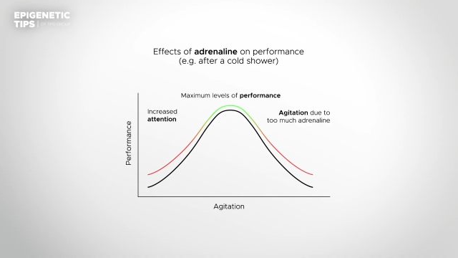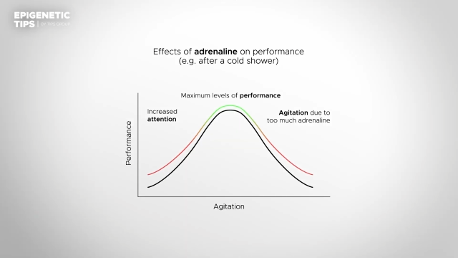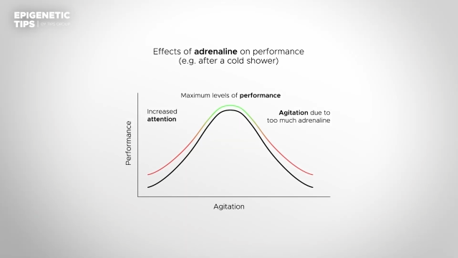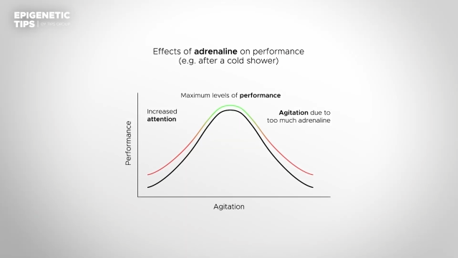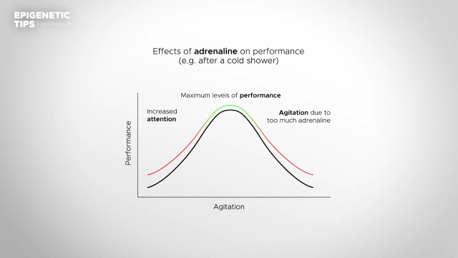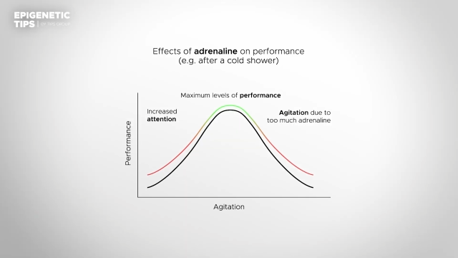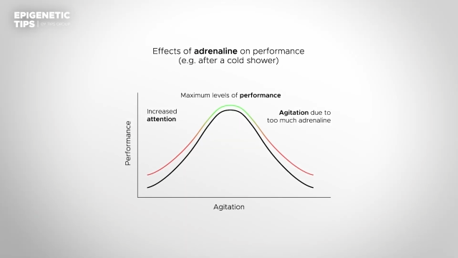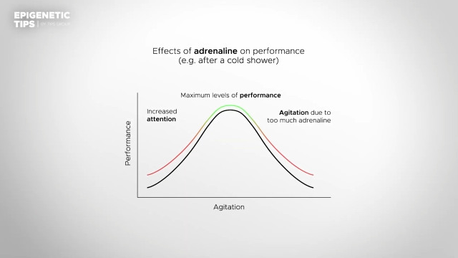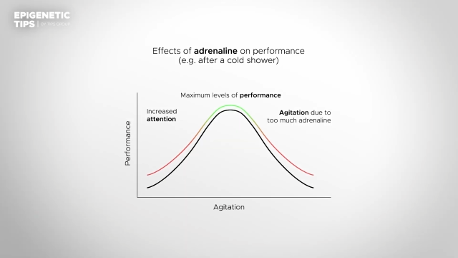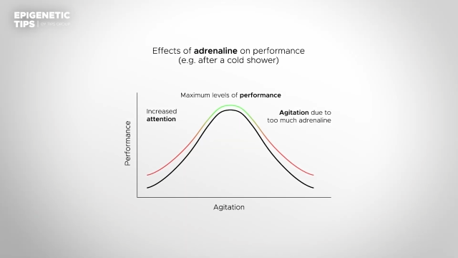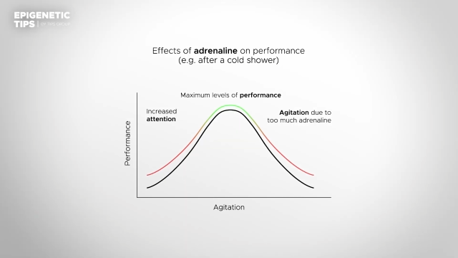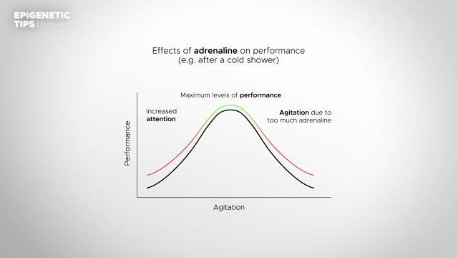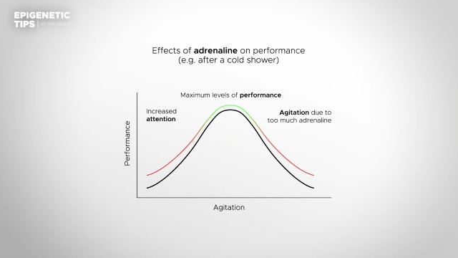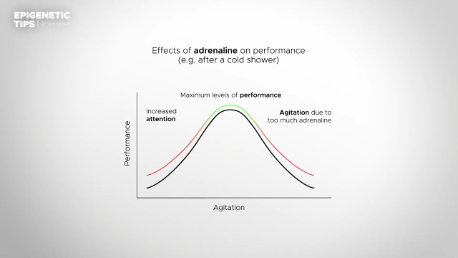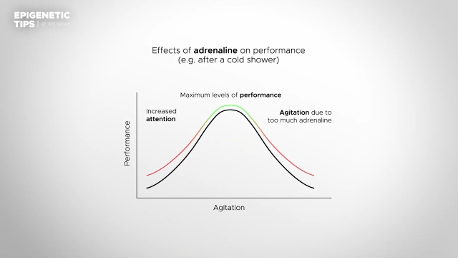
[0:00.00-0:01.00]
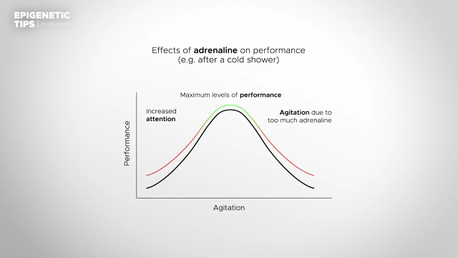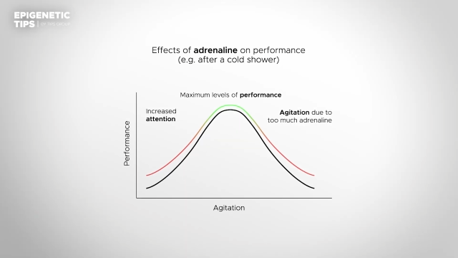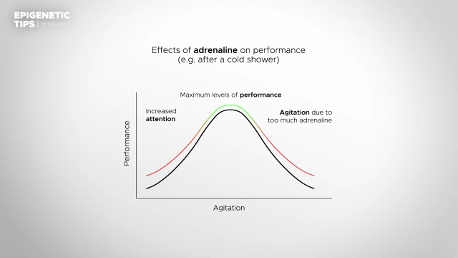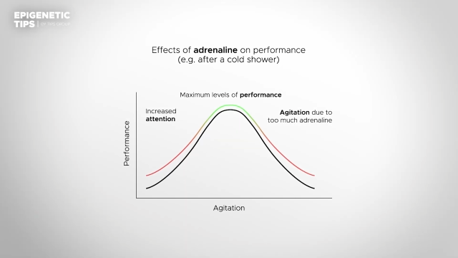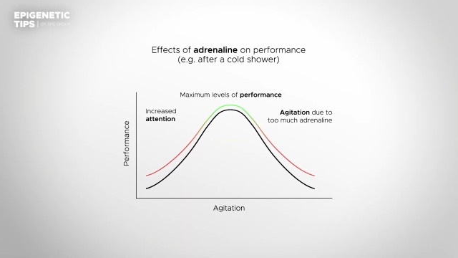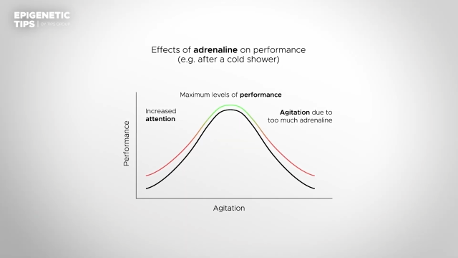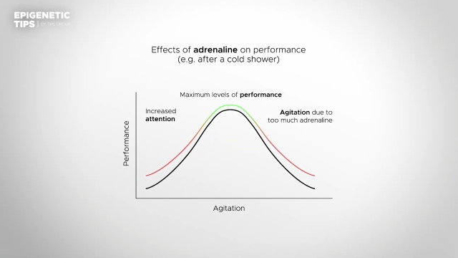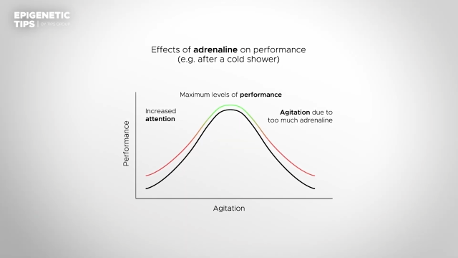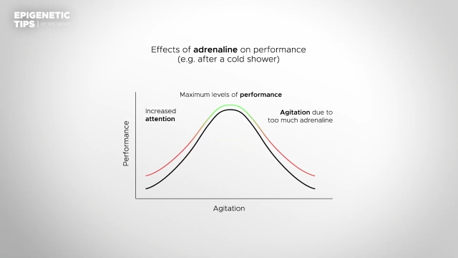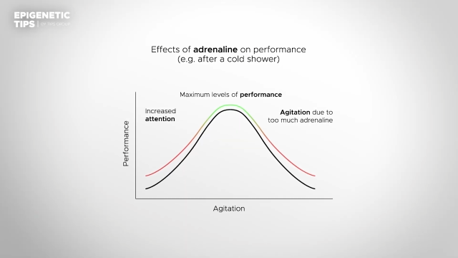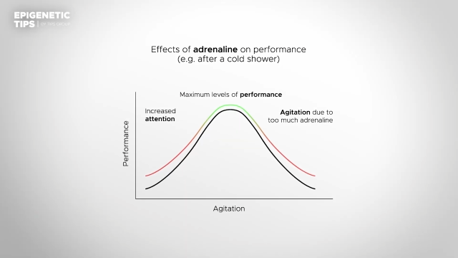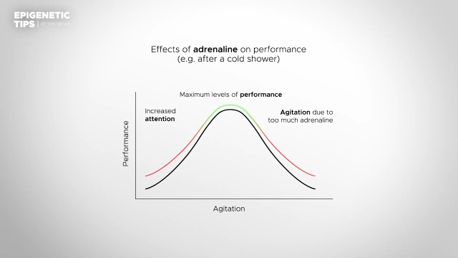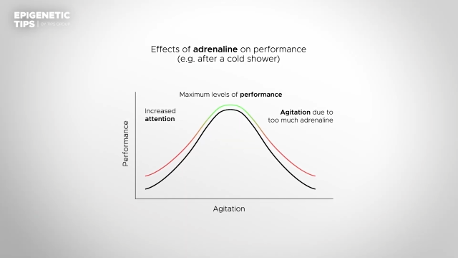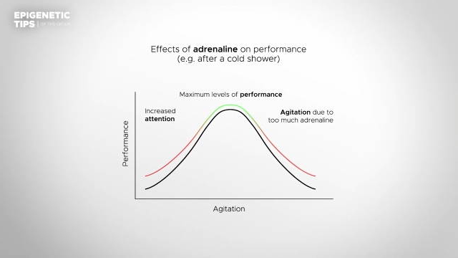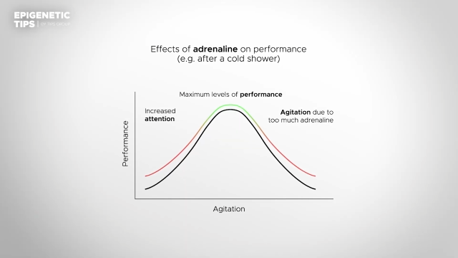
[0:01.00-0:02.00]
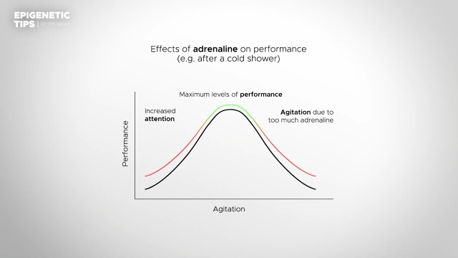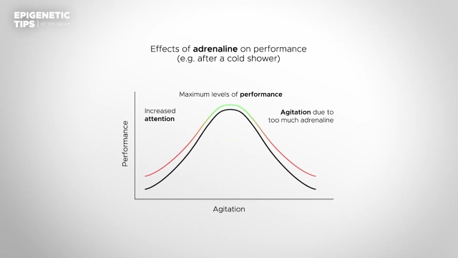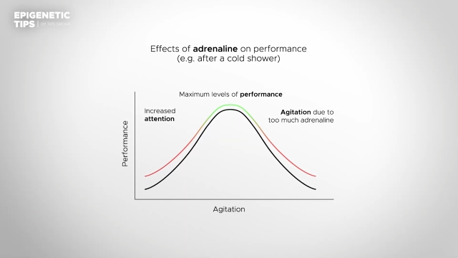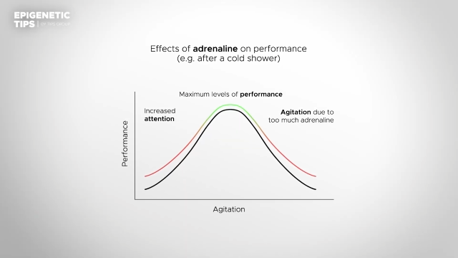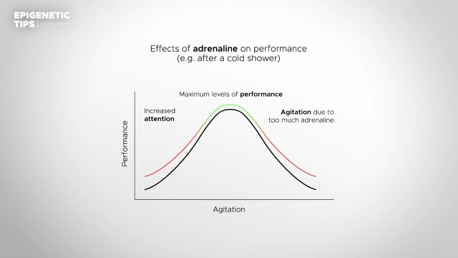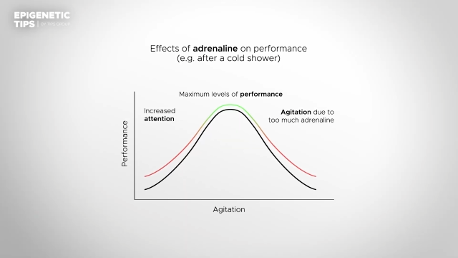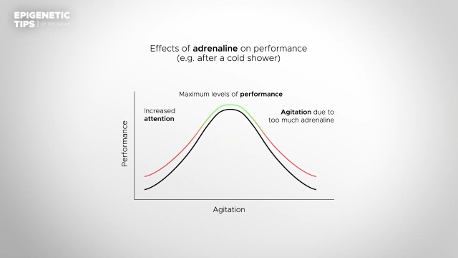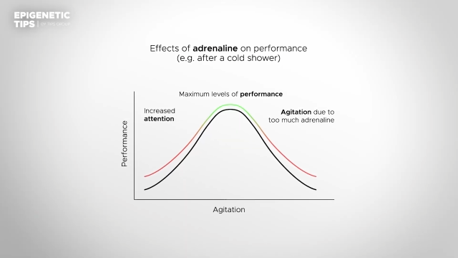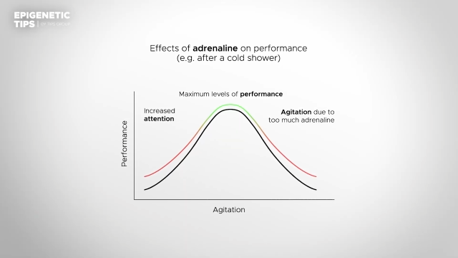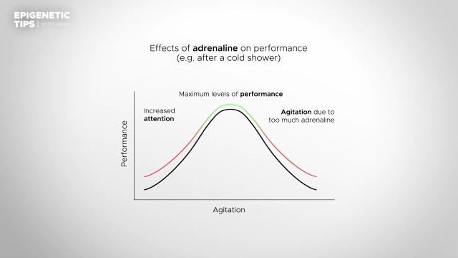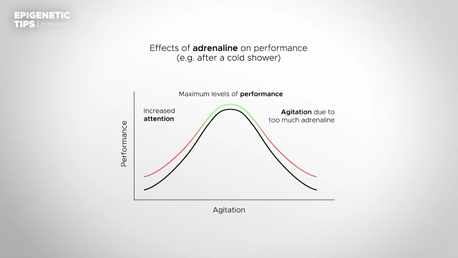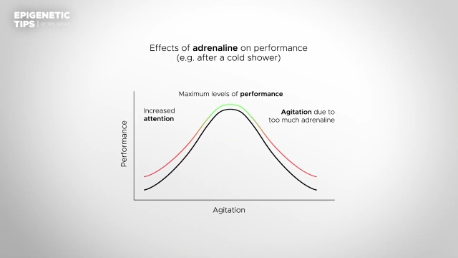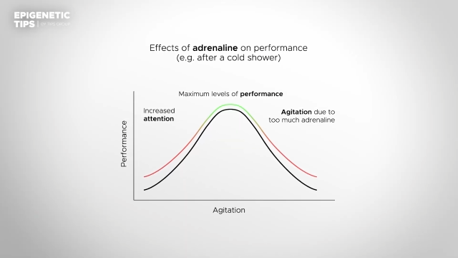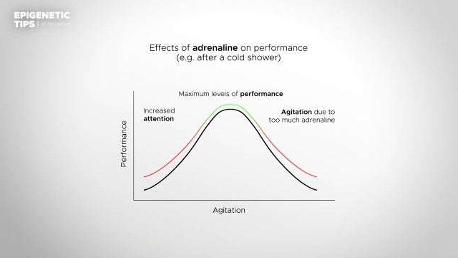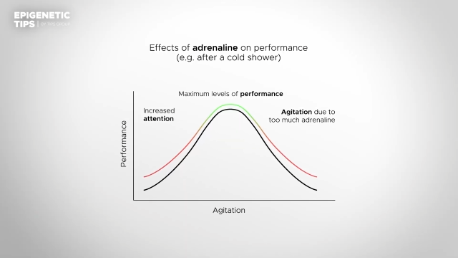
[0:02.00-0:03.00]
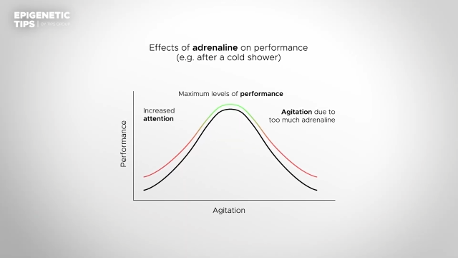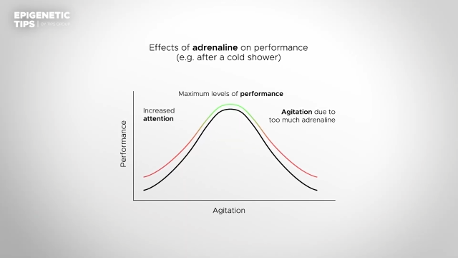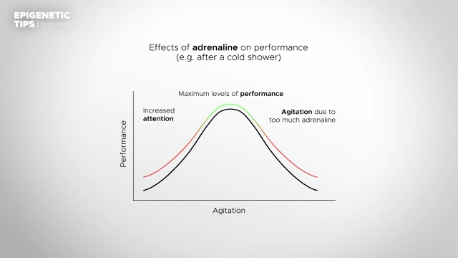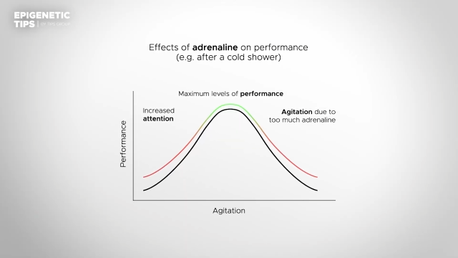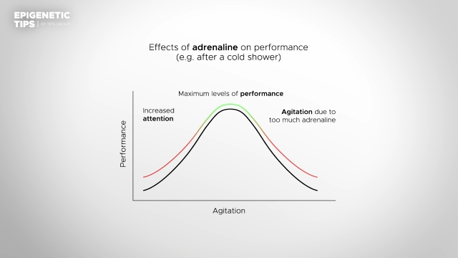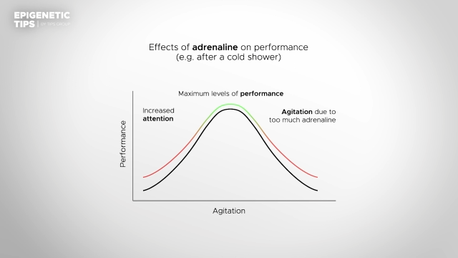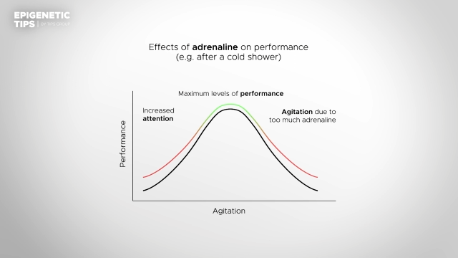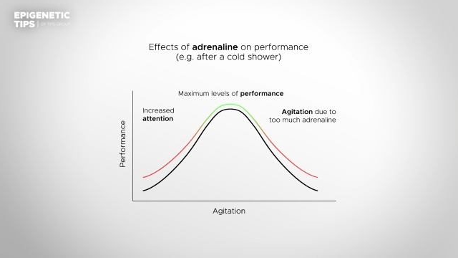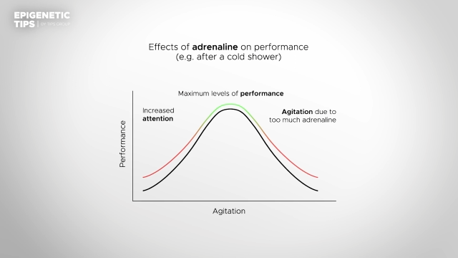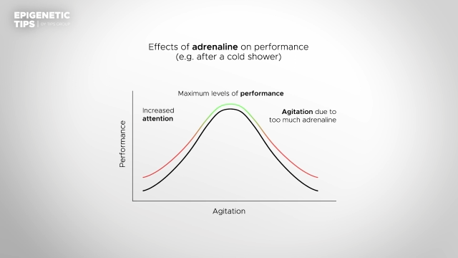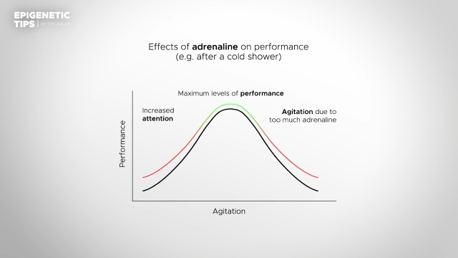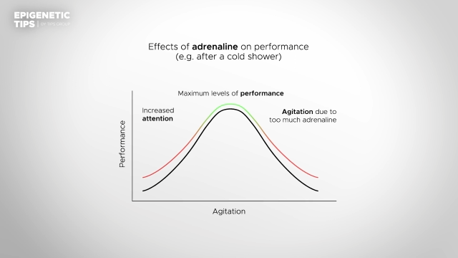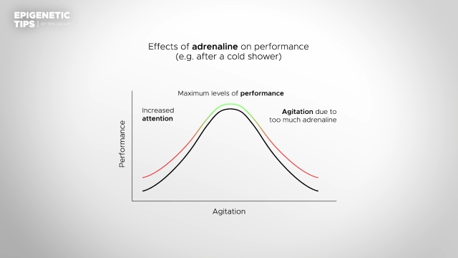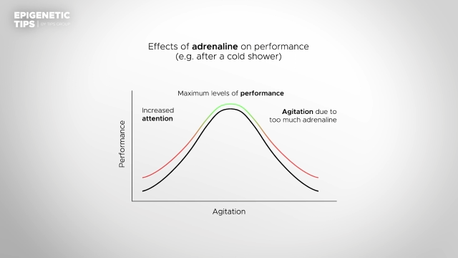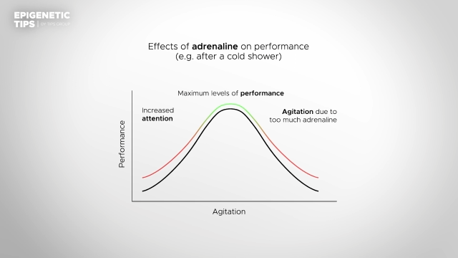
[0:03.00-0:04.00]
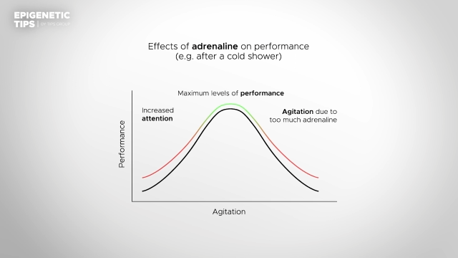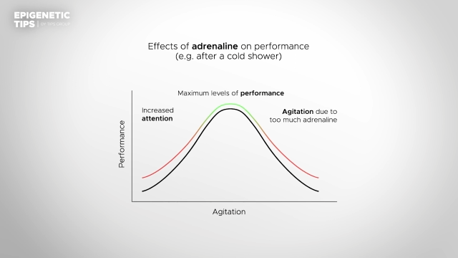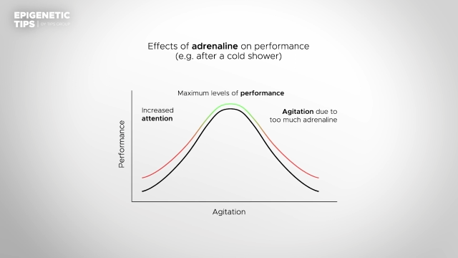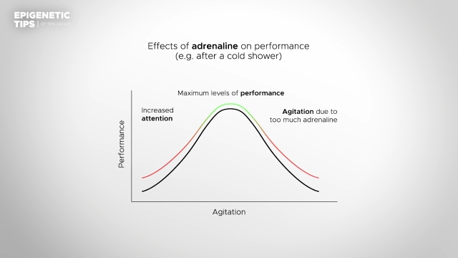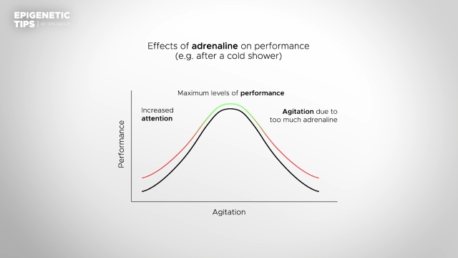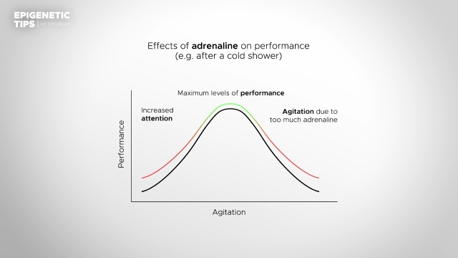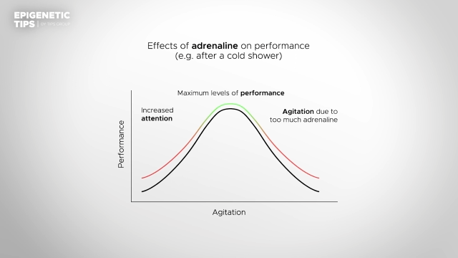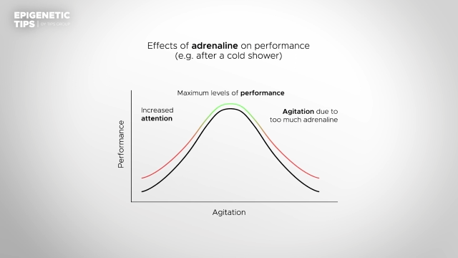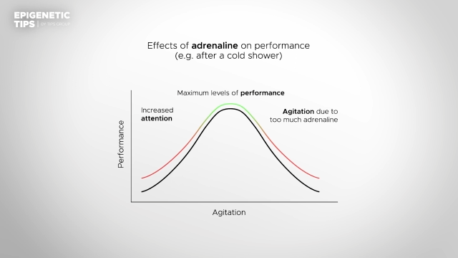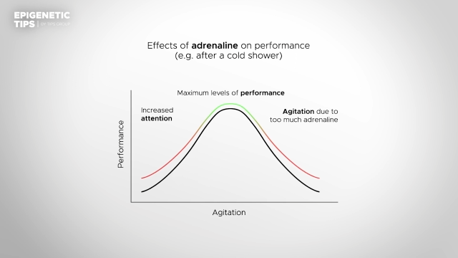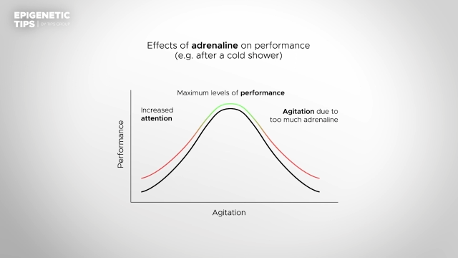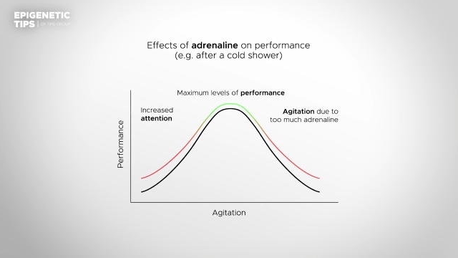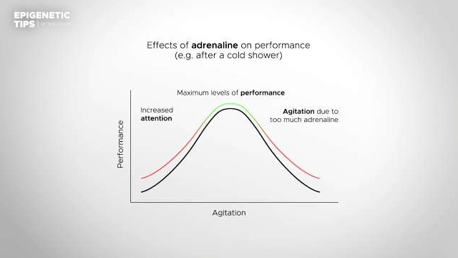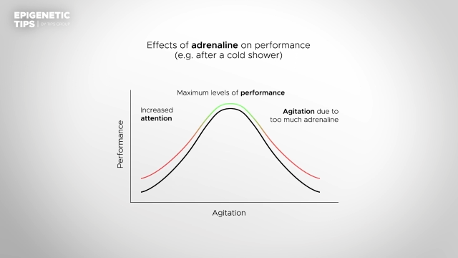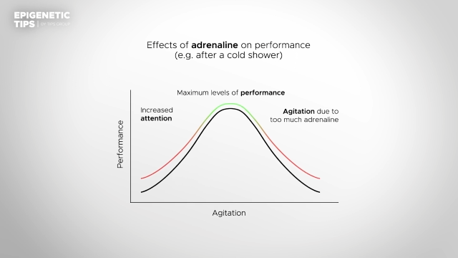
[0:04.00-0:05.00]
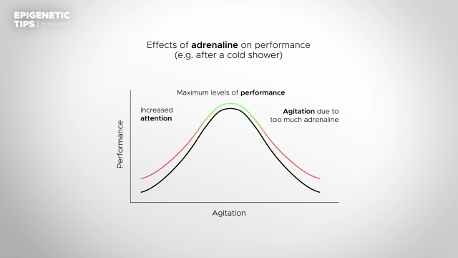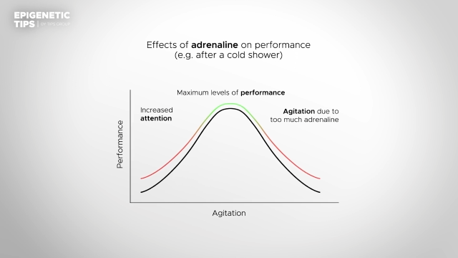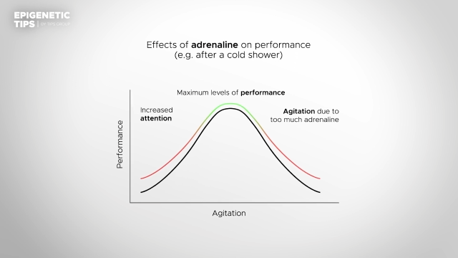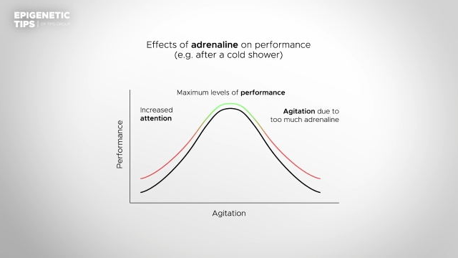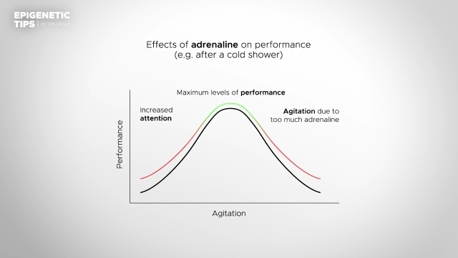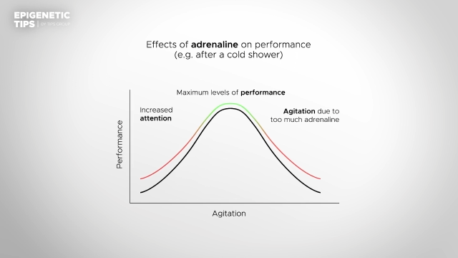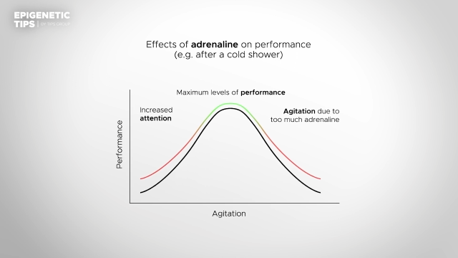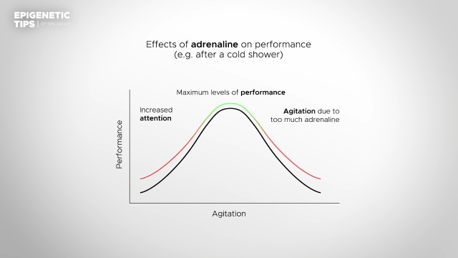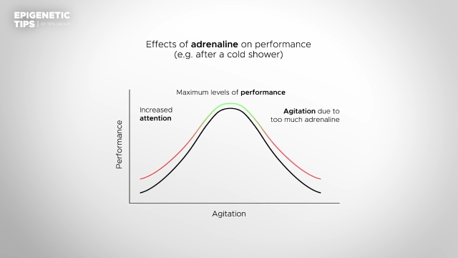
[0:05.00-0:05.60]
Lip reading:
[unreadable: no face in view]